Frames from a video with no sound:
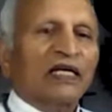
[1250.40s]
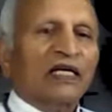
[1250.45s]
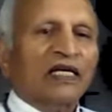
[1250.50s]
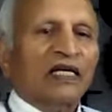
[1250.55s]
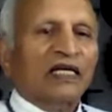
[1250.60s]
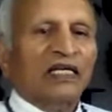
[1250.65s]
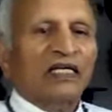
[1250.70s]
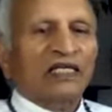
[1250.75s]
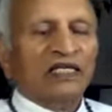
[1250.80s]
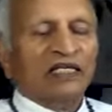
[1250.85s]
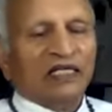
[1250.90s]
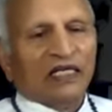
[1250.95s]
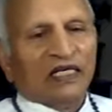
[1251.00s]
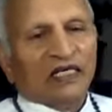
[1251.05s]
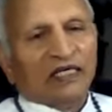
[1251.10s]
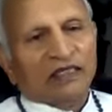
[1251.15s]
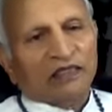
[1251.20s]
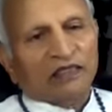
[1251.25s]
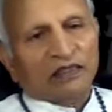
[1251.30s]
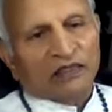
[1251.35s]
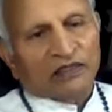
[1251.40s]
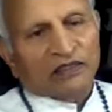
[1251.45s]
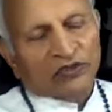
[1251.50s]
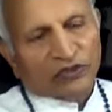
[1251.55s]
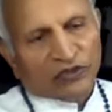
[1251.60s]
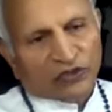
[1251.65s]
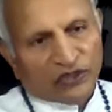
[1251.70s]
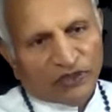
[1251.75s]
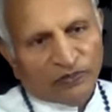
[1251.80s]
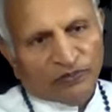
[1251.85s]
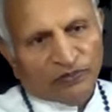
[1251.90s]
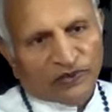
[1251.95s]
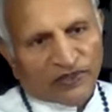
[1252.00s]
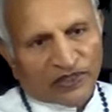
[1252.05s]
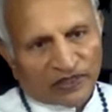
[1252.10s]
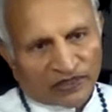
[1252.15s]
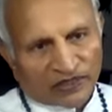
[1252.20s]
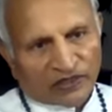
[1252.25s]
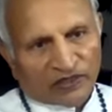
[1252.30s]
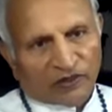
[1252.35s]
In
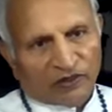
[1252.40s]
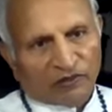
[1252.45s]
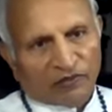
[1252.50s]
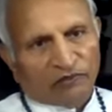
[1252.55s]
scriptures,